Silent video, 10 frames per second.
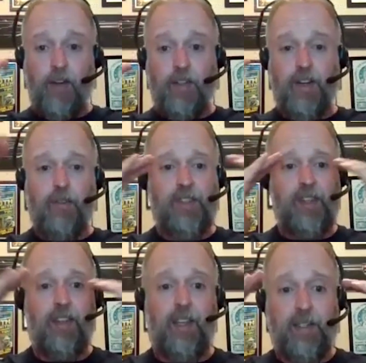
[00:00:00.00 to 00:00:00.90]
surface
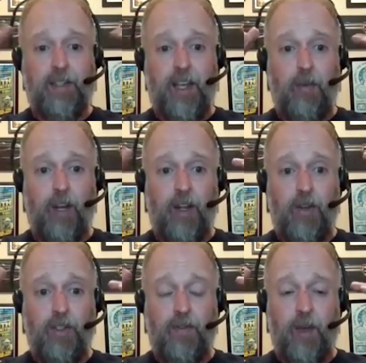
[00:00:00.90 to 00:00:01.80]
of the inside of my
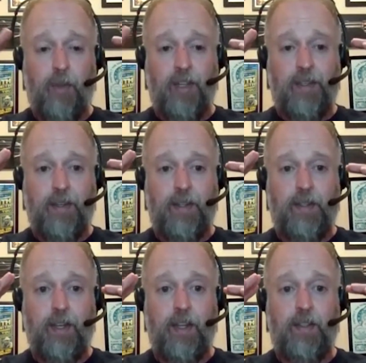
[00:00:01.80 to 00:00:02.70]
nose, if that makes any
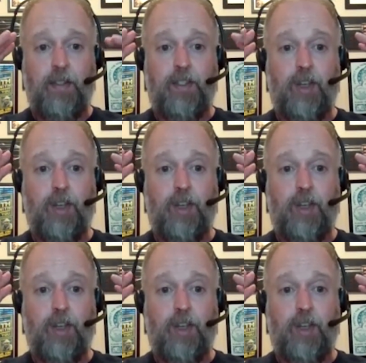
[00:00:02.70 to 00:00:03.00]
sense,